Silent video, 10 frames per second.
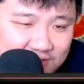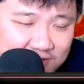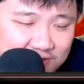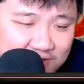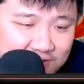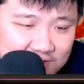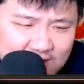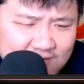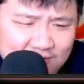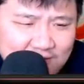I
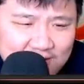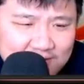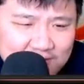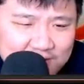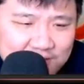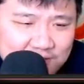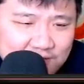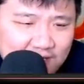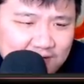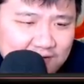don't know why, why I shield
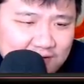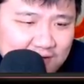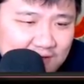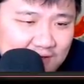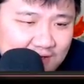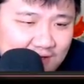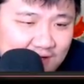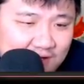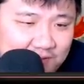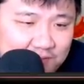that.
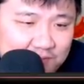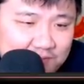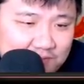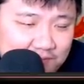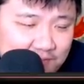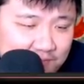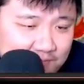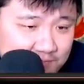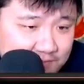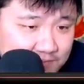Um,
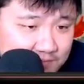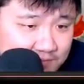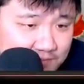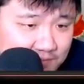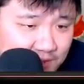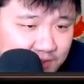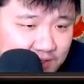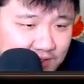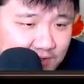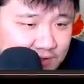Maybe I
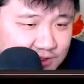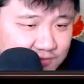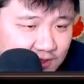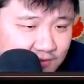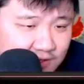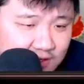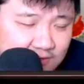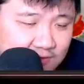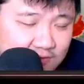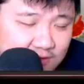don't survive it. I don't
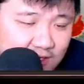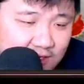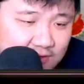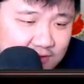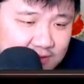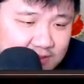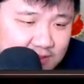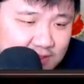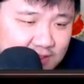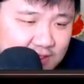know. Okay, nice.
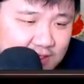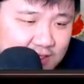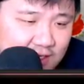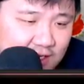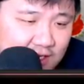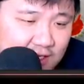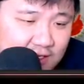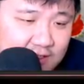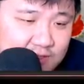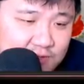And I'm
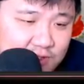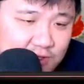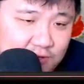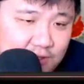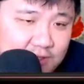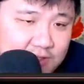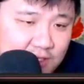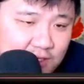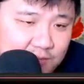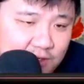gonna switch out into
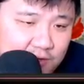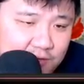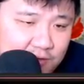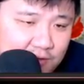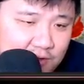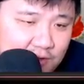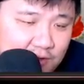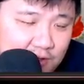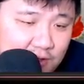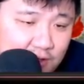Hypno.
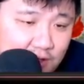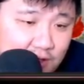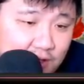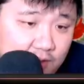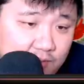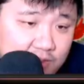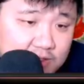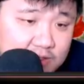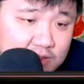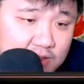Um,
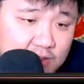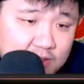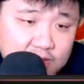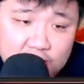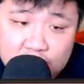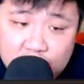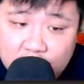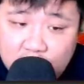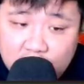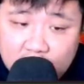this this
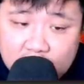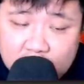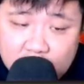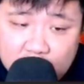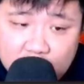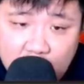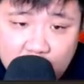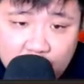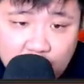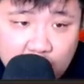Azumarill is switch locked
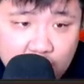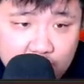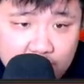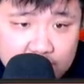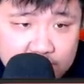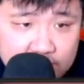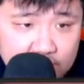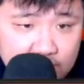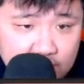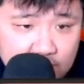for a little bit,
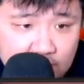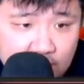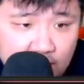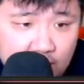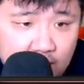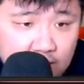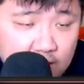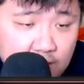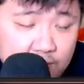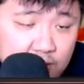and
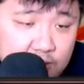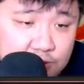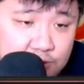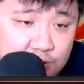I'm not gonna shield